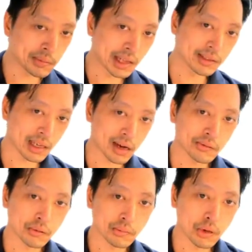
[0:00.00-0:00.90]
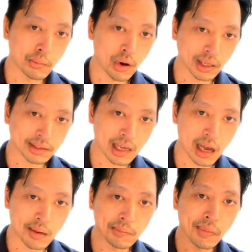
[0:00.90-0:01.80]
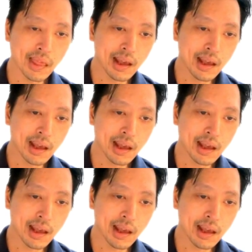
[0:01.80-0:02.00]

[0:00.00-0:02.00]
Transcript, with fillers: months out from your board exam,